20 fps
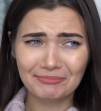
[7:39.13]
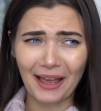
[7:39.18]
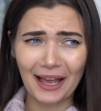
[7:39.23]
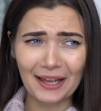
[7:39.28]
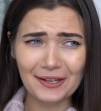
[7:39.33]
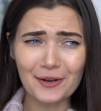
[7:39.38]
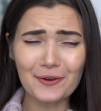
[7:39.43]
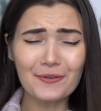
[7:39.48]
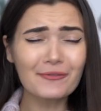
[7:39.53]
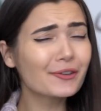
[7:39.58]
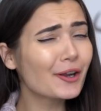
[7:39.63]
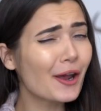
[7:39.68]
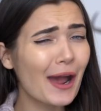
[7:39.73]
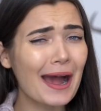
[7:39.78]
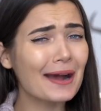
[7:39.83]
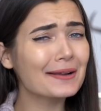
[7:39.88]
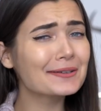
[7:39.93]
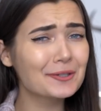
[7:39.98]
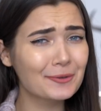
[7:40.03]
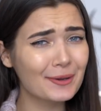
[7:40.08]
I don't even know
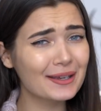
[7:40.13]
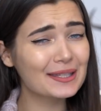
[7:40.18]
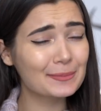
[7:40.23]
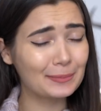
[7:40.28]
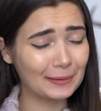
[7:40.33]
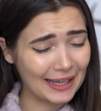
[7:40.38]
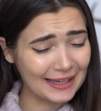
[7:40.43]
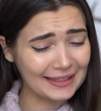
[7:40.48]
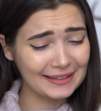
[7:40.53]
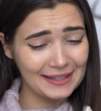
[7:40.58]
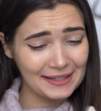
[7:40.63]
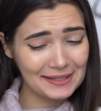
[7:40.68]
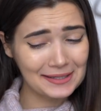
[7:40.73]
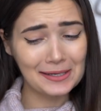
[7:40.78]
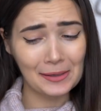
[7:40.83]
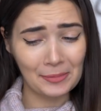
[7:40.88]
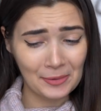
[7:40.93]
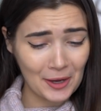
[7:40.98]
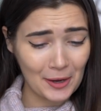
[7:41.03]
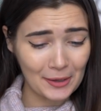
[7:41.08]
how to explain this,
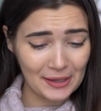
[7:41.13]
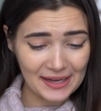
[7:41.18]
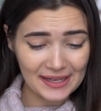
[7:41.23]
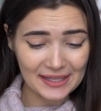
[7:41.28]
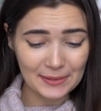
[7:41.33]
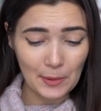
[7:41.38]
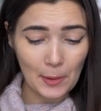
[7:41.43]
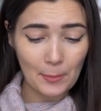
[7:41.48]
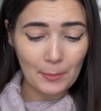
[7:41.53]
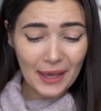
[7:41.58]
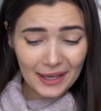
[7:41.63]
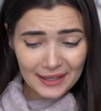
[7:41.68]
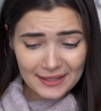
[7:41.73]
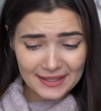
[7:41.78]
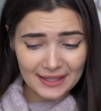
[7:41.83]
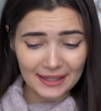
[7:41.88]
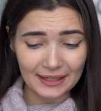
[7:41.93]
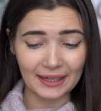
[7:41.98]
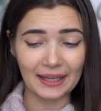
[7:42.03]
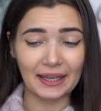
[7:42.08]
to be honest, but
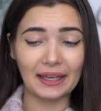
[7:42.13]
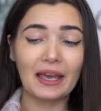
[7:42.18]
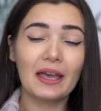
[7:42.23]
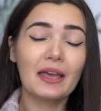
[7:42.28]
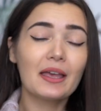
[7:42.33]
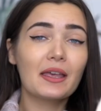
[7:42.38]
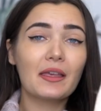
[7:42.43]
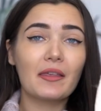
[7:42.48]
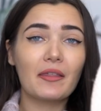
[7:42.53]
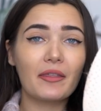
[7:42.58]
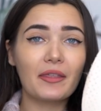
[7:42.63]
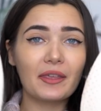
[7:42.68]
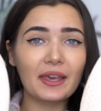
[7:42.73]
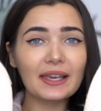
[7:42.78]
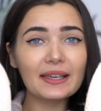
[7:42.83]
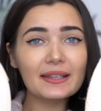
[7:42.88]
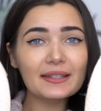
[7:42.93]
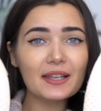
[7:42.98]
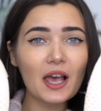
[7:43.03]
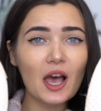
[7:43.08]
basically,
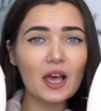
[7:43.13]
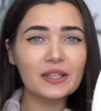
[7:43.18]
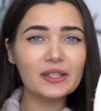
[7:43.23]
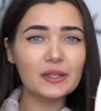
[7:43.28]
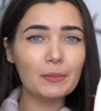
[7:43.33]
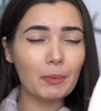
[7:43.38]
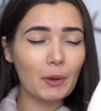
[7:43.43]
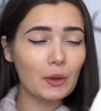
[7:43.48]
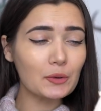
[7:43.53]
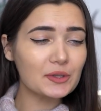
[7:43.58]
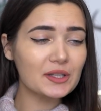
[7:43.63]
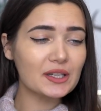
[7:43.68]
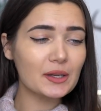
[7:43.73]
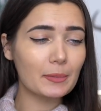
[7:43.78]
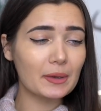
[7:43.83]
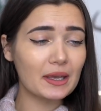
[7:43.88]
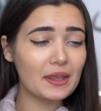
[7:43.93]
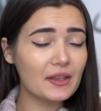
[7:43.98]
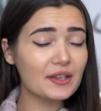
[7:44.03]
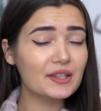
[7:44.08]
these are supposed to
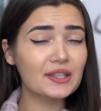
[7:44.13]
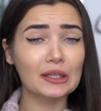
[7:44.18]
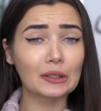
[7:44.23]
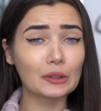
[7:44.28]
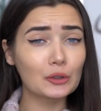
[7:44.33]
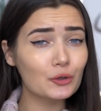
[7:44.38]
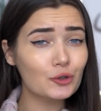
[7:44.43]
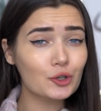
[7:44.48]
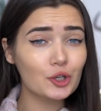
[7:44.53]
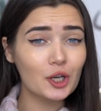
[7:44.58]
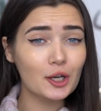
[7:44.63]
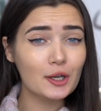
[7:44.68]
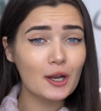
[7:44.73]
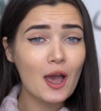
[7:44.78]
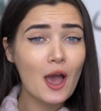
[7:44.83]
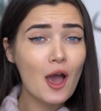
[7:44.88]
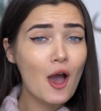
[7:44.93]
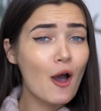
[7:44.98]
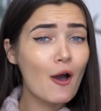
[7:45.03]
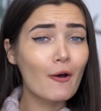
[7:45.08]
be the solution
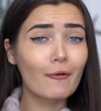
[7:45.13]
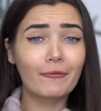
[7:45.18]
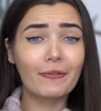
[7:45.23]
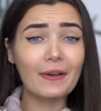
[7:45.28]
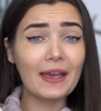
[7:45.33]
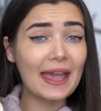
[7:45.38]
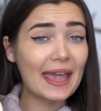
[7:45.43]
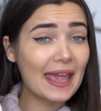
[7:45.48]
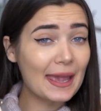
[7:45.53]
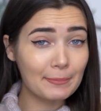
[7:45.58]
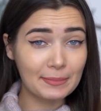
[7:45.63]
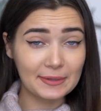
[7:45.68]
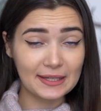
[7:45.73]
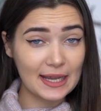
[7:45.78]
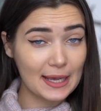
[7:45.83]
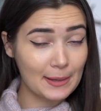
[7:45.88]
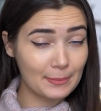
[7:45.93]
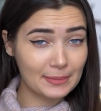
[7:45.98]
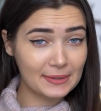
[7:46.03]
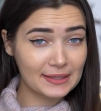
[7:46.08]
for hip
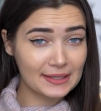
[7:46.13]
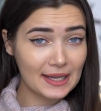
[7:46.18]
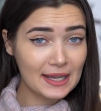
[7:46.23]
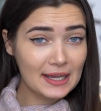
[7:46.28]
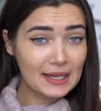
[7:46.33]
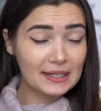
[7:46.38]
dips.